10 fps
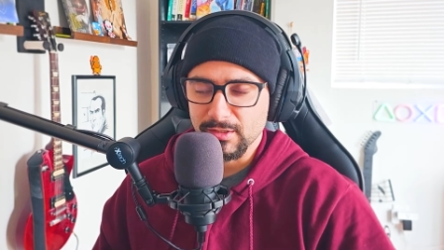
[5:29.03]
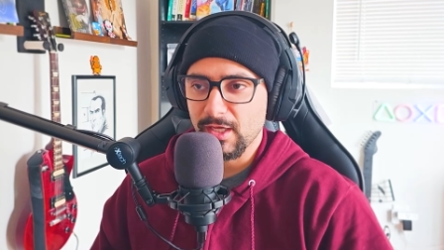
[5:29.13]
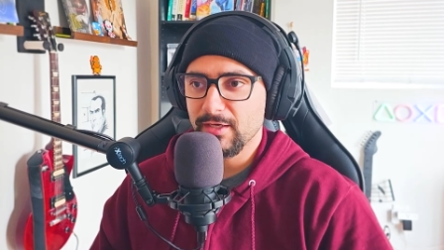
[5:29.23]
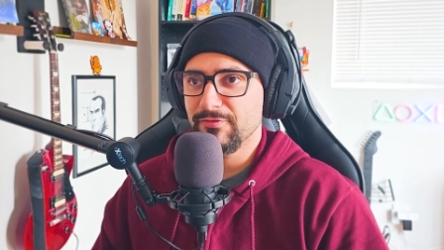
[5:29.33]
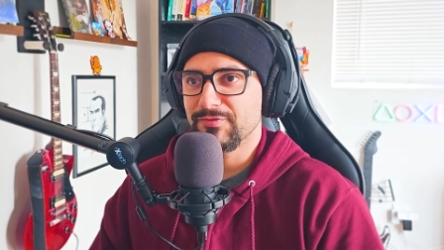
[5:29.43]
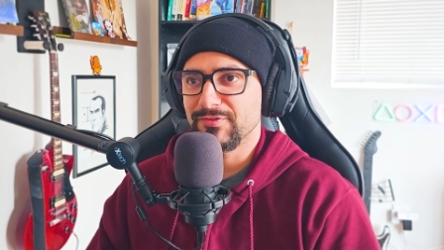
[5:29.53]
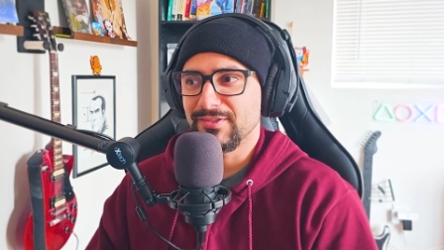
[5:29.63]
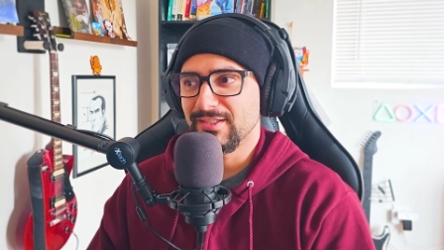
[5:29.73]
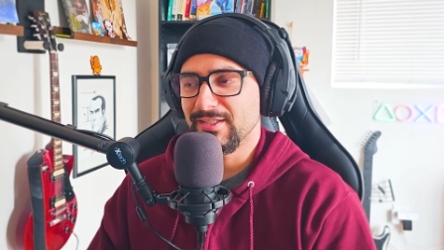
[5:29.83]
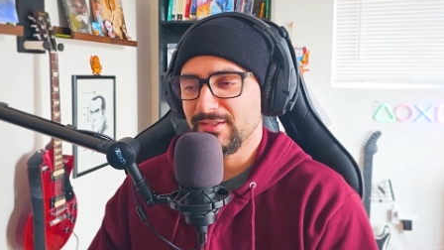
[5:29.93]
A lot of
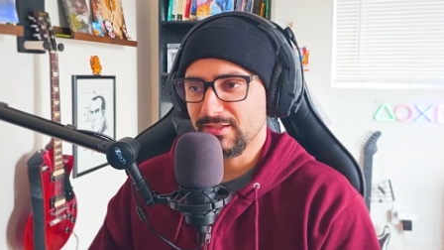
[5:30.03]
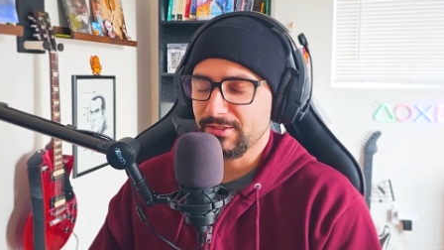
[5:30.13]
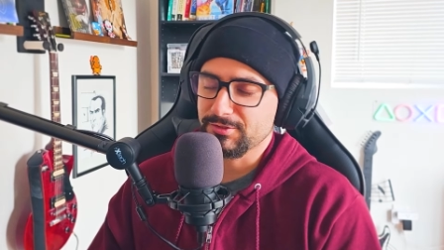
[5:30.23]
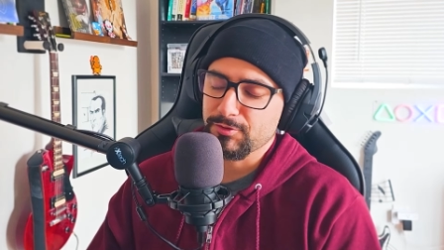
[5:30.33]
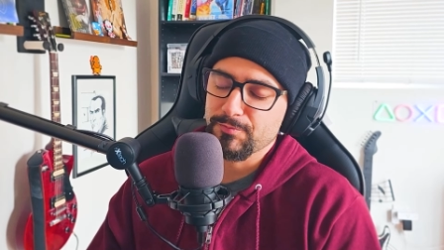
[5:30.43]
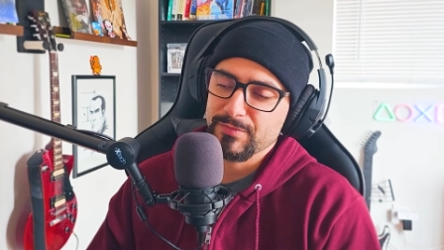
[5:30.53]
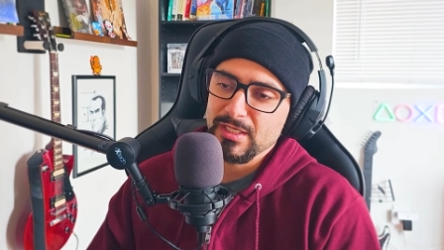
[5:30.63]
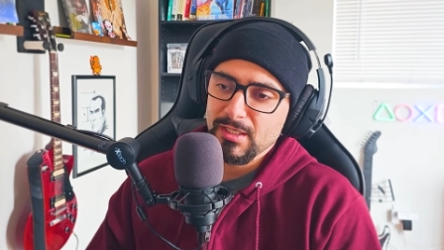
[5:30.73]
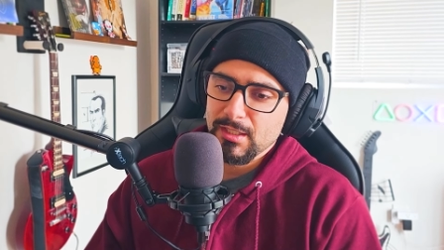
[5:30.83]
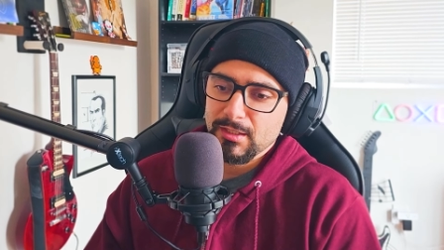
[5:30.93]
like so
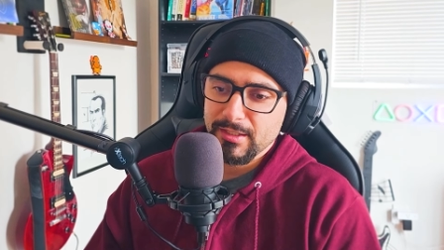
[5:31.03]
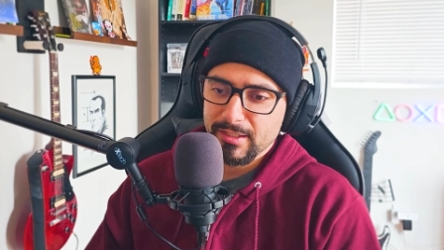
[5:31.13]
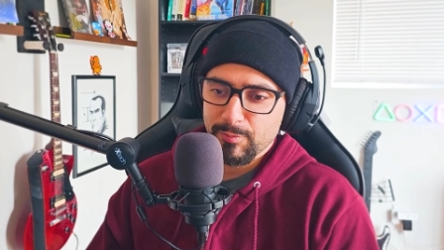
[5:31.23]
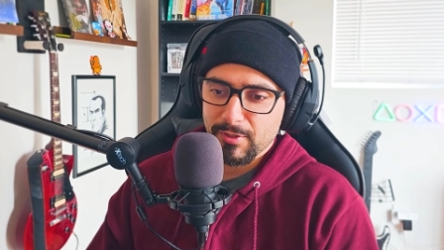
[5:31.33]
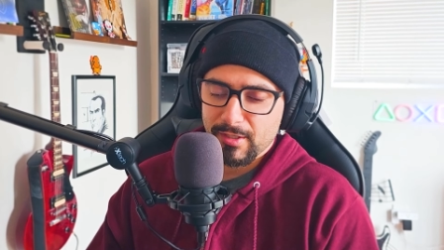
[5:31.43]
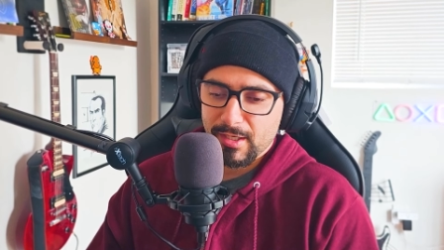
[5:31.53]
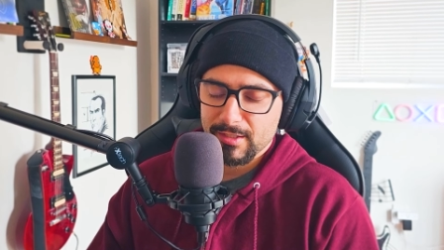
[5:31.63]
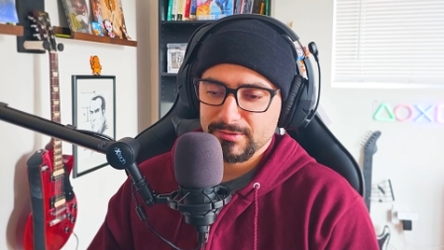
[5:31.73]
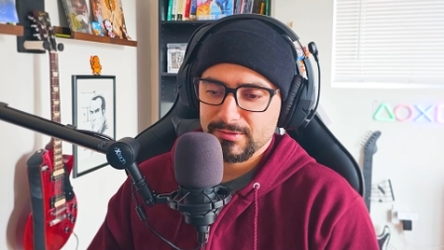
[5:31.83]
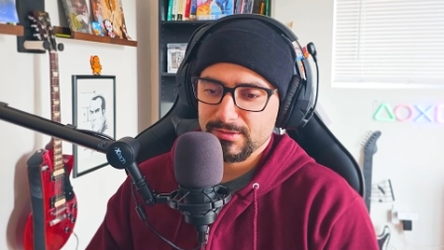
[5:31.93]
Linkin Park
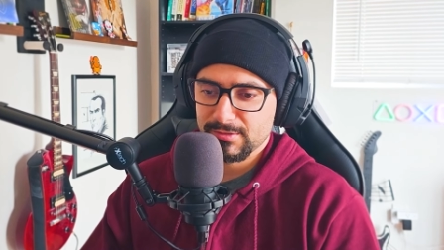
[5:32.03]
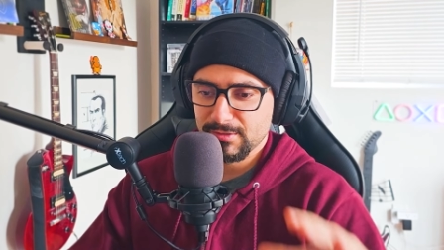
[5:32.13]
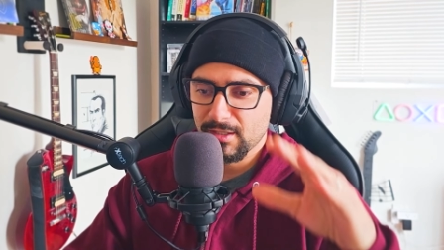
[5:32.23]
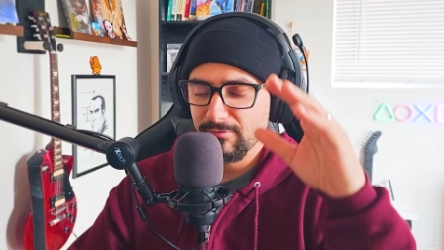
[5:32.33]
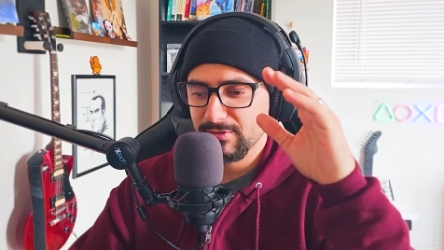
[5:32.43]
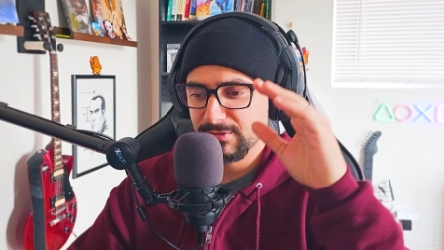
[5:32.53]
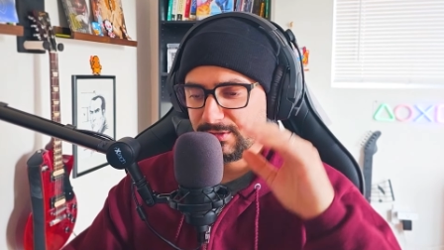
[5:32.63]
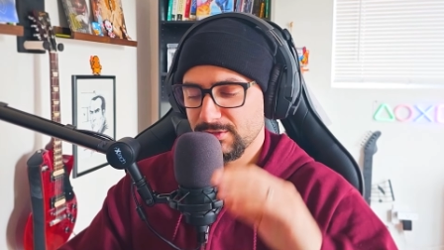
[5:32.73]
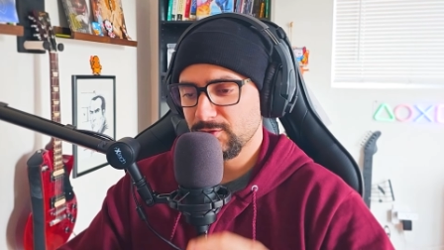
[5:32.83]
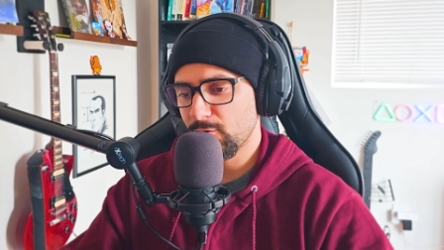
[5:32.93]
has this
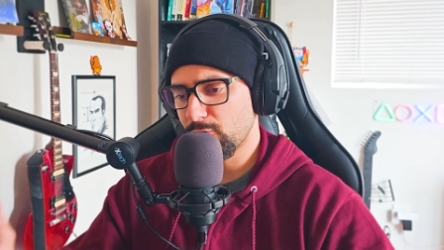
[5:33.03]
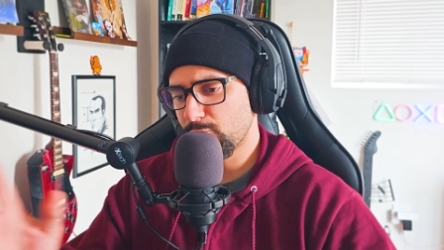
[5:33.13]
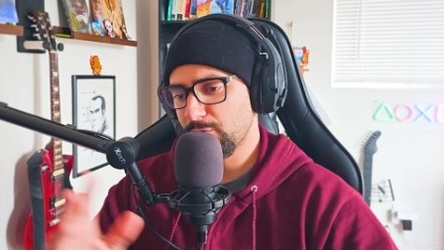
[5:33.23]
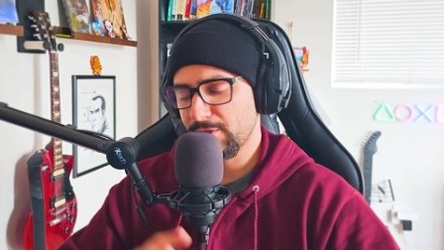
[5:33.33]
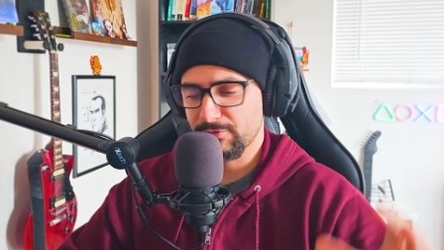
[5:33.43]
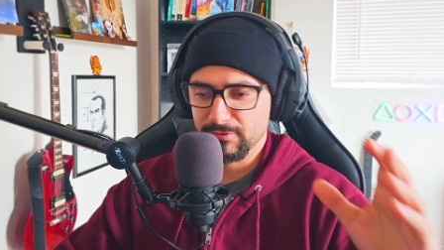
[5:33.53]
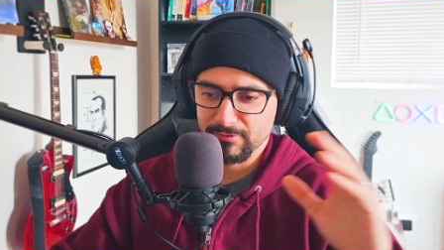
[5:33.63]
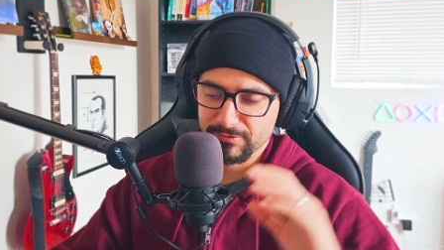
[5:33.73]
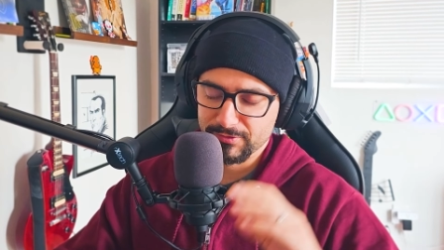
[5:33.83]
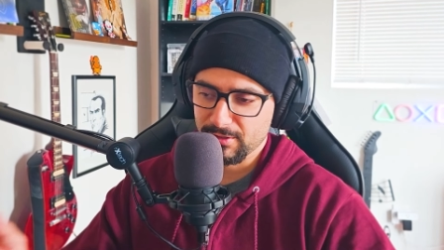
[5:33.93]
obviously this whole
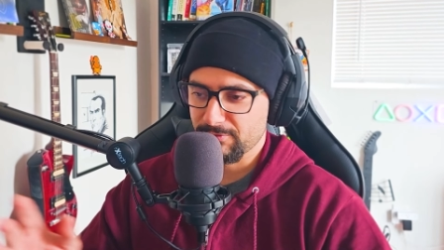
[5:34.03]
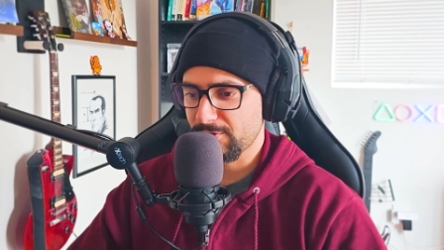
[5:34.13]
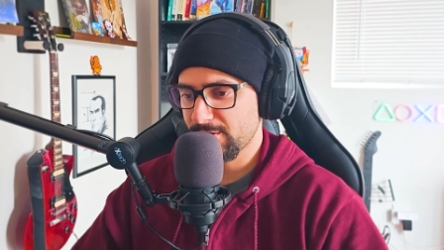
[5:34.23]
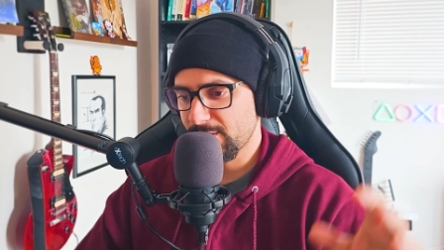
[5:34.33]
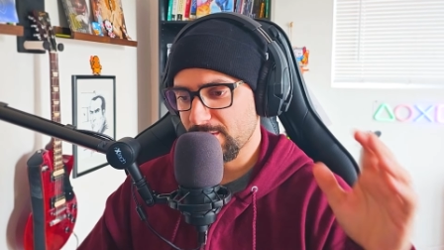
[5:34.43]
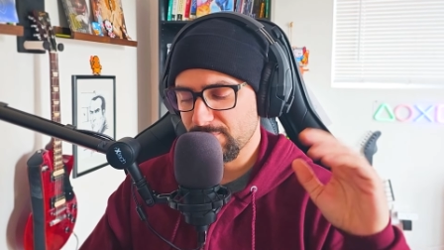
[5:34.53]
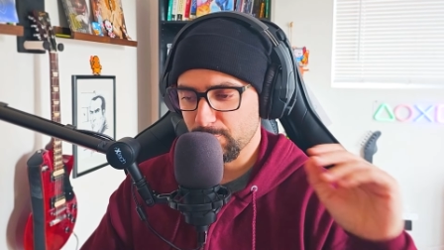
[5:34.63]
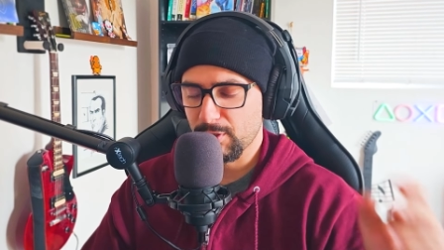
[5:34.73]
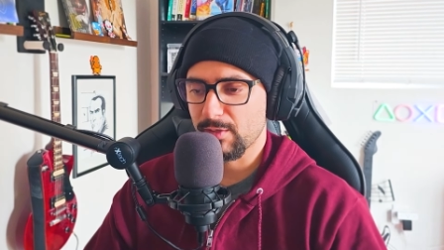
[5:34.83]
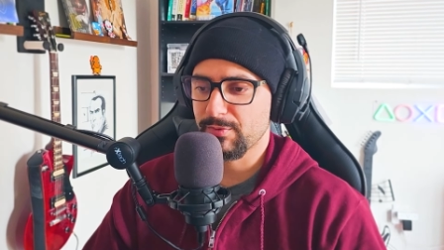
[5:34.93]
plethora of stuff, right? They have
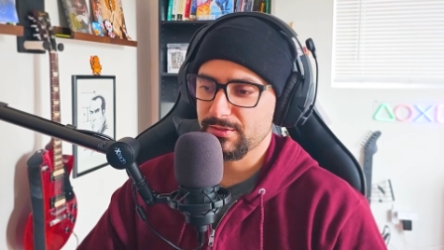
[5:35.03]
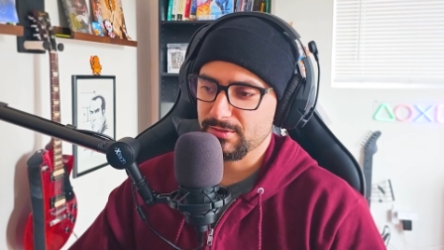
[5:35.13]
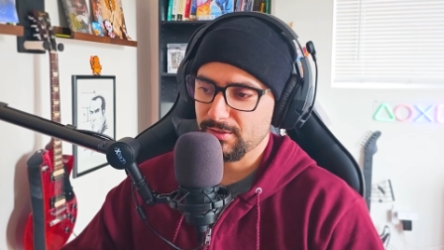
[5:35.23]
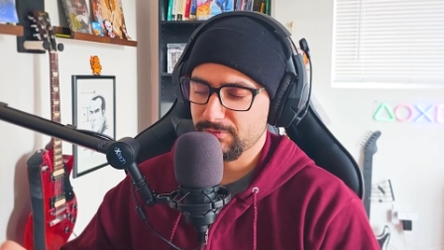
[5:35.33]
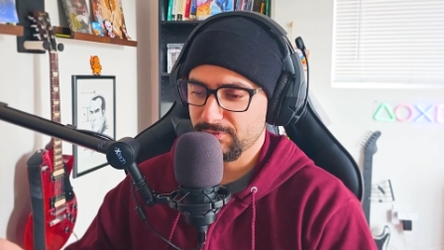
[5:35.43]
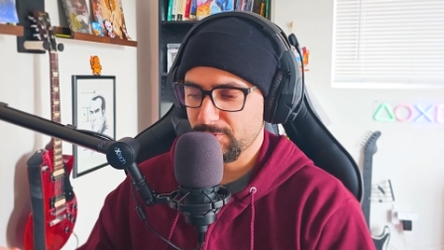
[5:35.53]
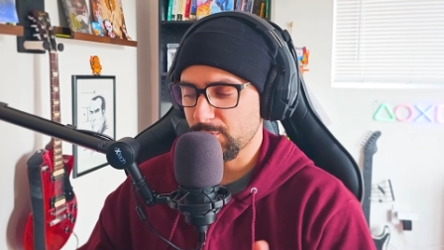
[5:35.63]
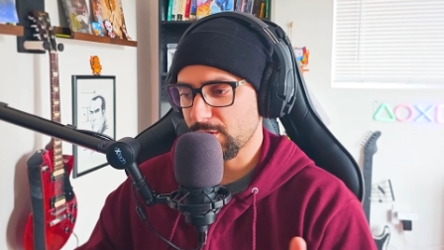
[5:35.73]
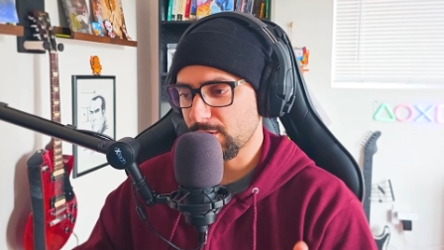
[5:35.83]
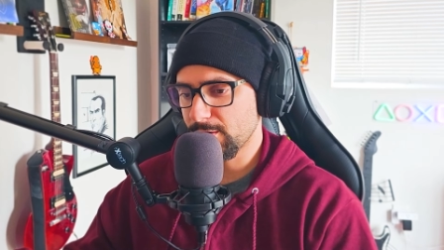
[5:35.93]
their poppy stuff, if
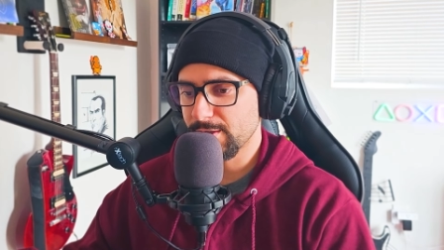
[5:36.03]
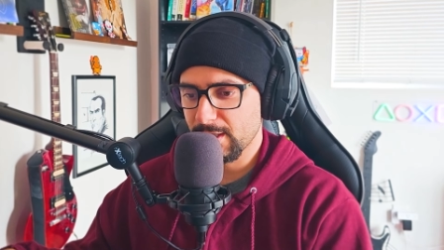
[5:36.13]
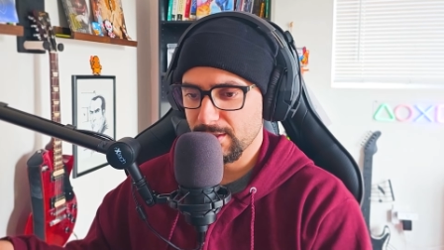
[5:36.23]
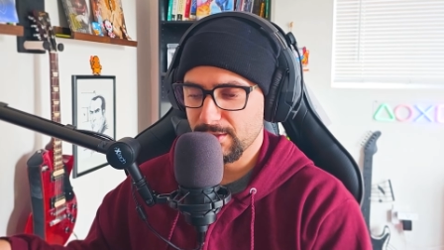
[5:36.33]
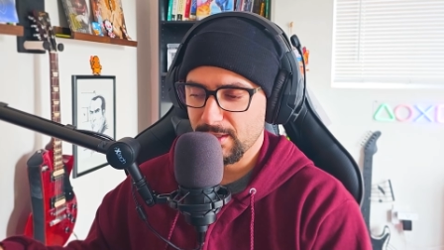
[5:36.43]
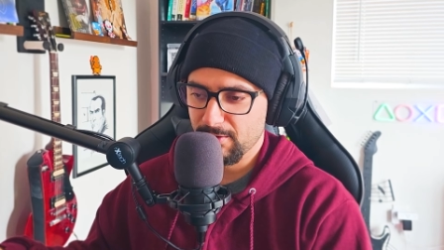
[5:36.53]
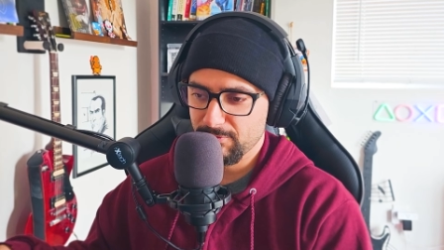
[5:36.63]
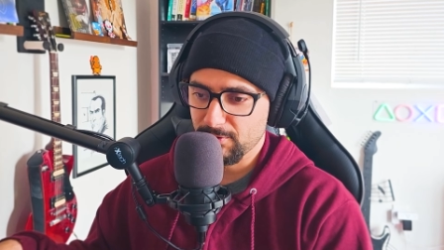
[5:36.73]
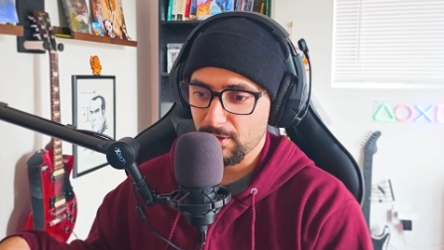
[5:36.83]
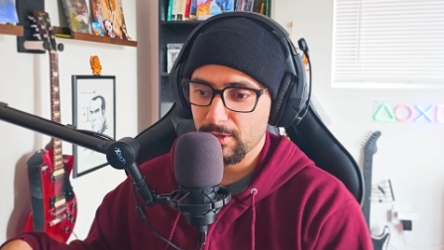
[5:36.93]
you want to call it that. They
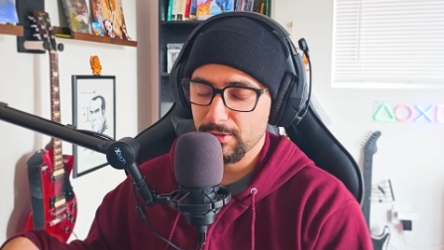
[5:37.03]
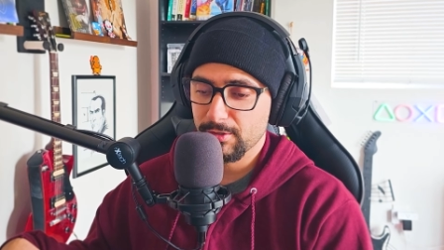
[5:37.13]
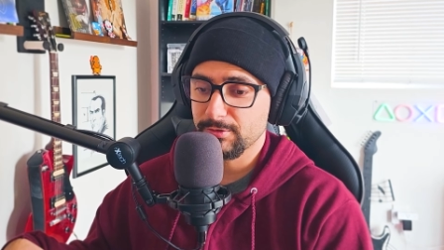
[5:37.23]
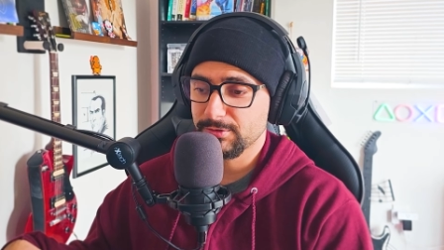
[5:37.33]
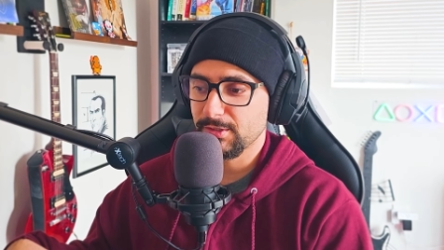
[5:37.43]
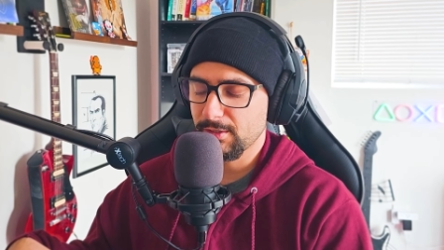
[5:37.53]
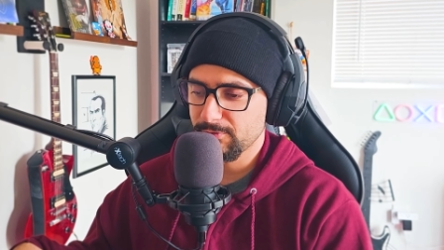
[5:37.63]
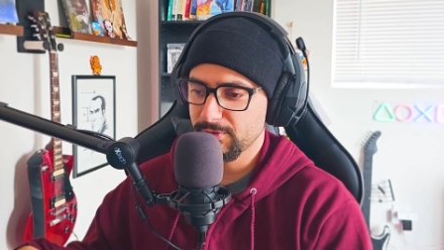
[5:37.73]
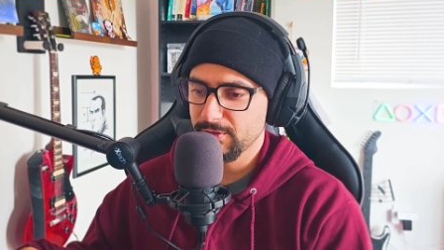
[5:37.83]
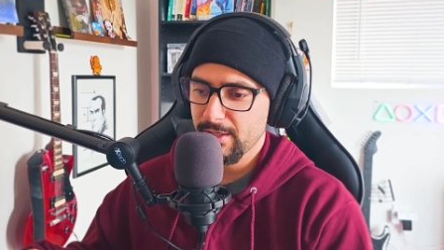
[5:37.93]
have their harder
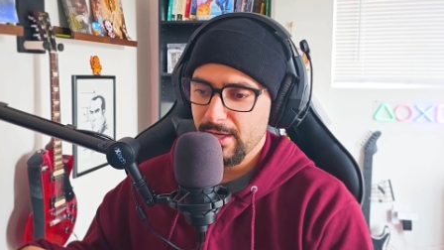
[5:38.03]
stuff,